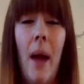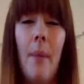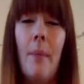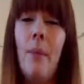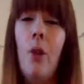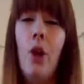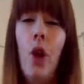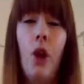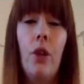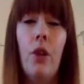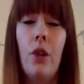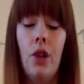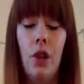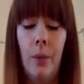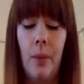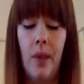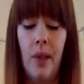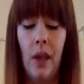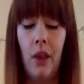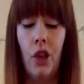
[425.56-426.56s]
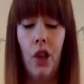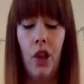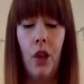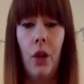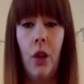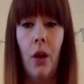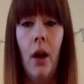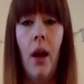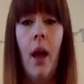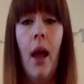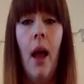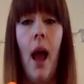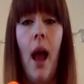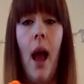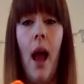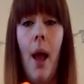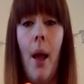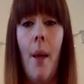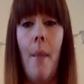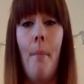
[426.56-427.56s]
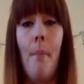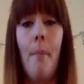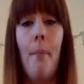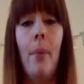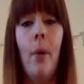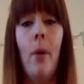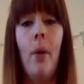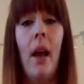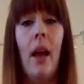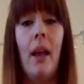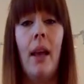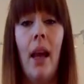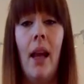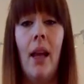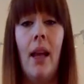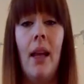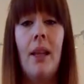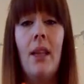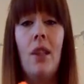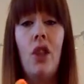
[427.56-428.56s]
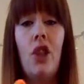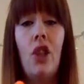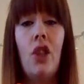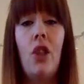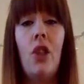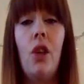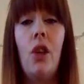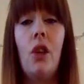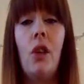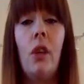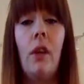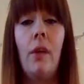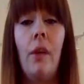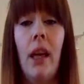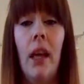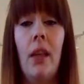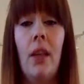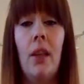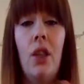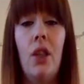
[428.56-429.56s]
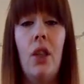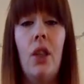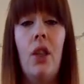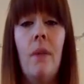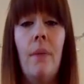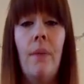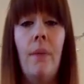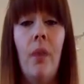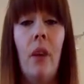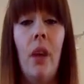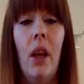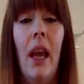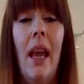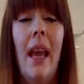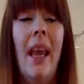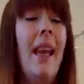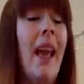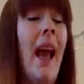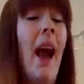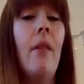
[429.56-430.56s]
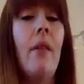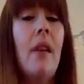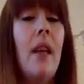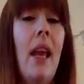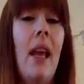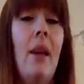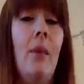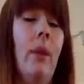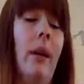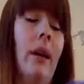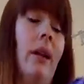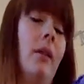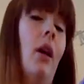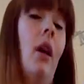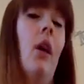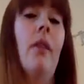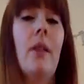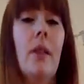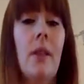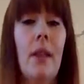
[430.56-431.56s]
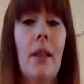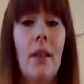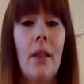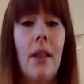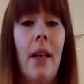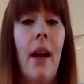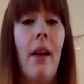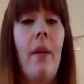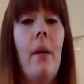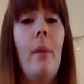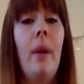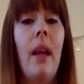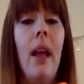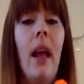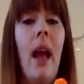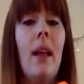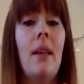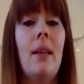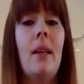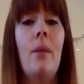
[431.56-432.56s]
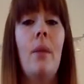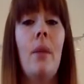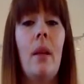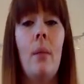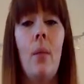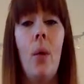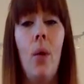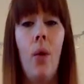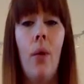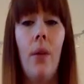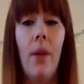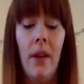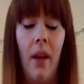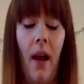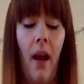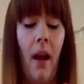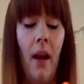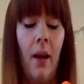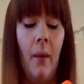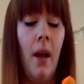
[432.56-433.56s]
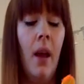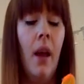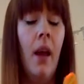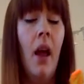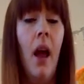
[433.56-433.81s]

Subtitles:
Not 100% sure. But again, it's so lovely. He obviously doesn't carry it, but he has it with him all the time.